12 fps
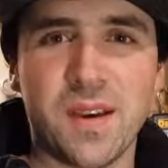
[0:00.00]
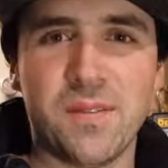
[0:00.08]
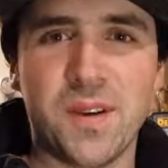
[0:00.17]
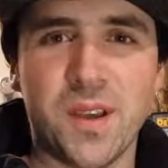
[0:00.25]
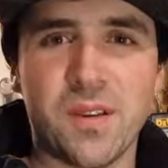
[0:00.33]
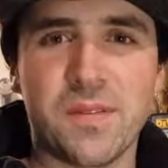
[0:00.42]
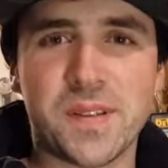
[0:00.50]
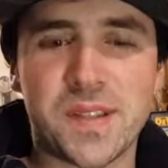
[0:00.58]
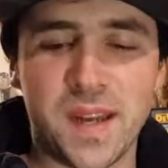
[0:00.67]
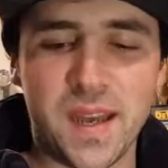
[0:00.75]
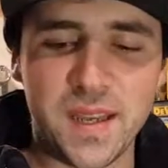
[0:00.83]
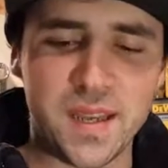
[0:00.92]
video for
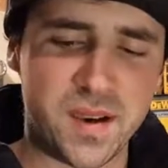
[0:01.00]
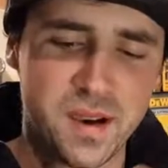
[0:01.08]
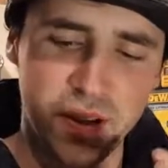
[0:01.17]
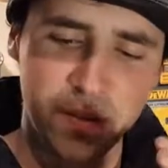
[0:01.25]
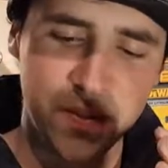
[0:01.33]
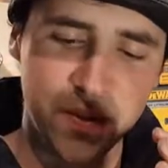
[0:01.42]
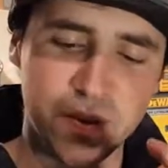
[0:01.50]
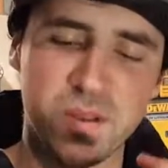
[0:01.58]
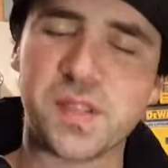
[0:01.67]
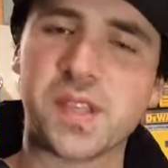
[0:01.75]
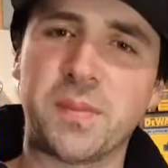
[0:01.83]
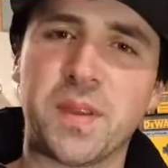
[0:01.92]
today. I hope you learned
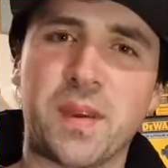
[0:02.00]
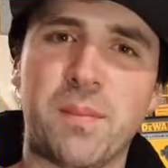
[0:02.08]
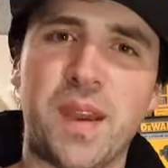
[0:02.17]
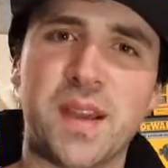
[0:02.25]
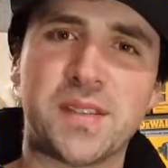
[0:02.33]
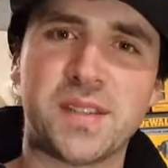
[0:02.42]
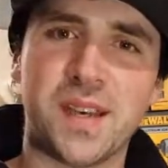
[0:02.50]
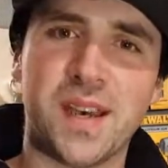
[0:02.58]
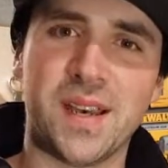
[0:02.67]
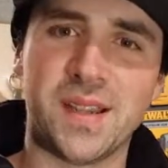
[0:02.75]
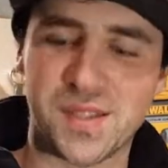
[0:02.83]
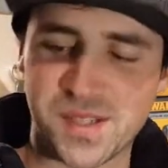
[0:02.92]
something about
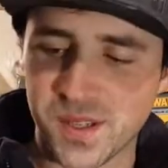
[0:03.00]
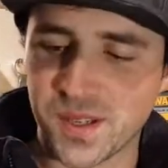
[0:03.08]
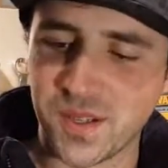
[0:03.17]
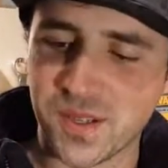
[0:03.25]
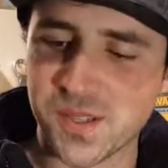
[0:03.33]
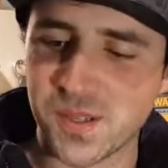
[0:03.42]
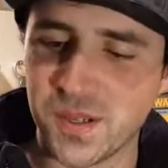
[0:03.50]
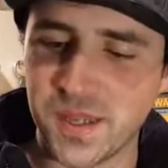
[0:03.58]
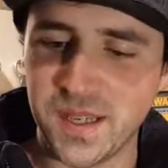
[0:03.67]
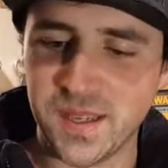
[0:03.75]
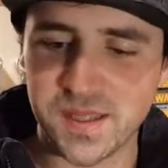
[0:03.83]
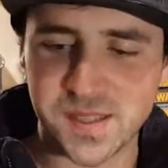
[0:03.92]
the circular saw
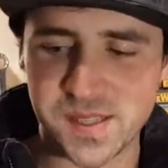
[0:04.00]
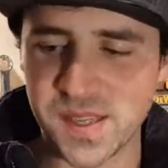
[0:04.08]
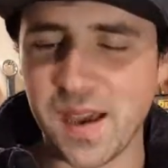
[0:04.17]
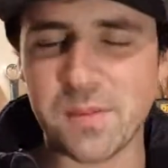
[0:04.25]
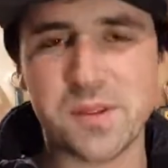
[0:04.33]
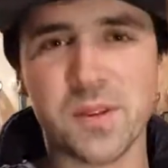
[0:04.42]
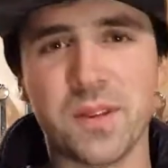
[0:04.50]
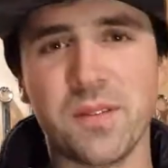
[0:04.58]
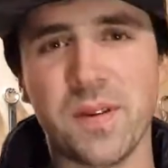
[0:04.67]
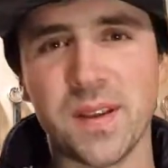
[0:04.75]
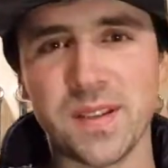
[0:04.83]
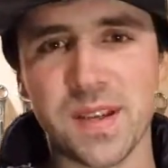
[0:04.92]
here. That's absolutely
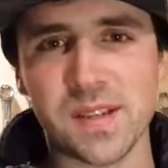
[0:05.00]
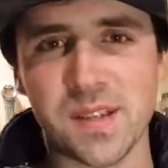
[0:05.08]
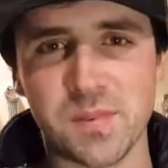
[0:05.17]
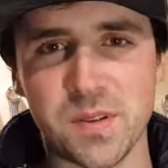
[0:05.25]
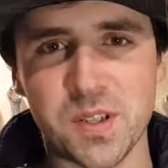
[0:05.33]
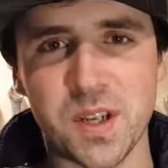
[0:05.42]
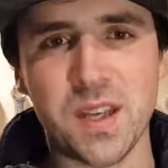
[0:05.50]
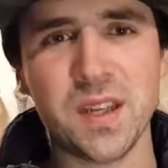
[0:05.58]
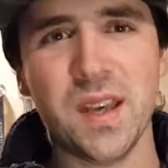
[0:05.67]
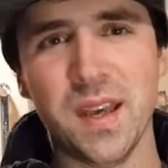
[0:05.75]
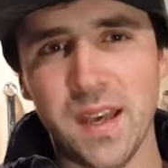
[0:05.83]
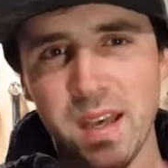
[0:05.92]
fantastic machine.
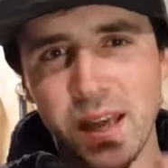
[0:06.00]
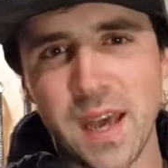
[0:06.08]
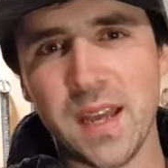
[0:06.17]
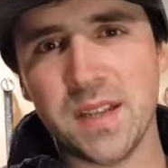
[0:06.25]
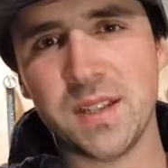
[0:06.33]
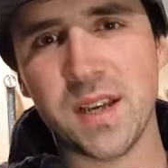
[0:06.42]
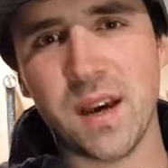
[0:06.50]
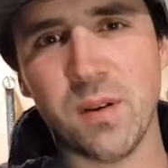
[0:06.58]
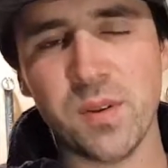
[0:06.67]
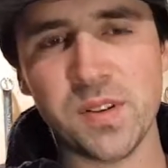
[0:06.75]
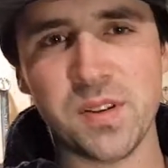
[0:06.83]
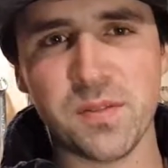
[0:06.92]
And
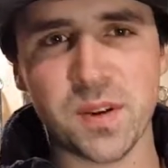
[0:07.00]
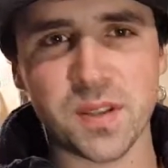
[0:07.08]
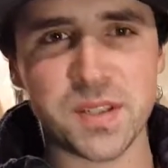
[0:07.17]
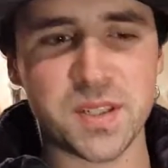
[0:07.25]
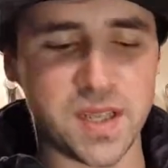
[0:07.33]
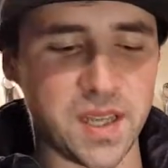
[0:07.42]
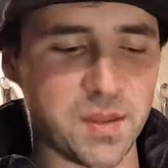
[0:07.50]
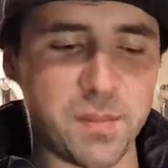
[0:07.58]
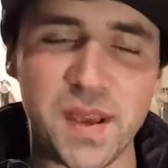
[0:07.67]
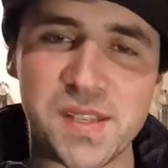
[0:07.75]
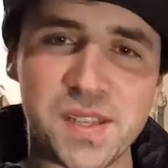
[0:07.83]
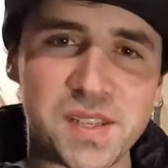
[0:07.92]
once you've got the
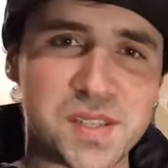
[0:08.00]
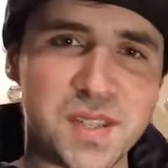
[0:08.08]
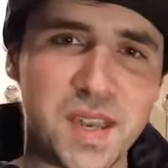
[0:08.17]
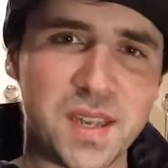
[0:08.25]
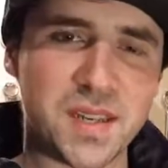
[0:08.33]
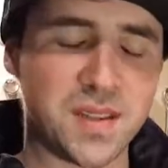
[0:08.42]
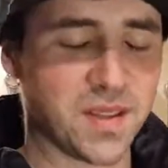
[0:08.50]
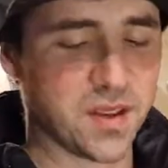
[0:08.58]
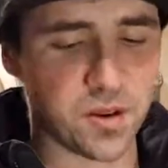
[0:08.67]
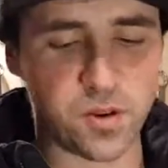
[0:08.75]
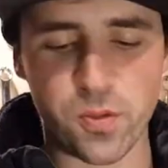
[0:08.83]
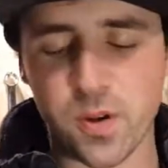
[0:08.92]
basics down, they're
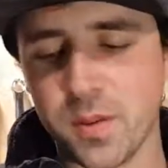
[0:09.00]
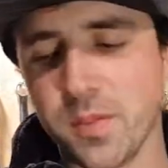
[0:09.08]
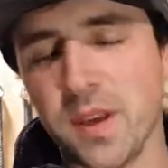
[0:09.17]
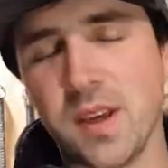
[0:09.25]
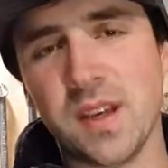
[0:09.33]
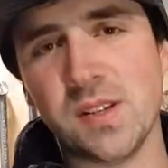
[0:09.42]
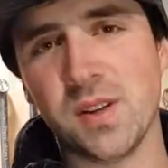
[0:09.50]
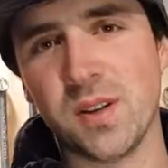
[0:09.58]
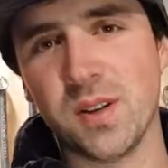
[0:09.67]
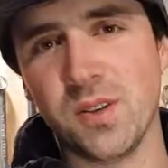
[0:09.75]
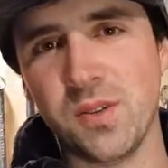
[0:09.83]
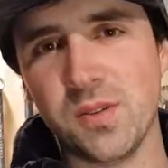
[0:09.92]
incredibly easy to
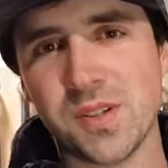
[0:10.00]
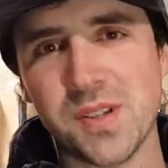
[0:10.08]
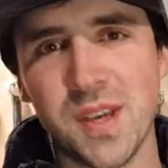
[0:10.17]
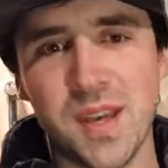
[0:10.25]
use,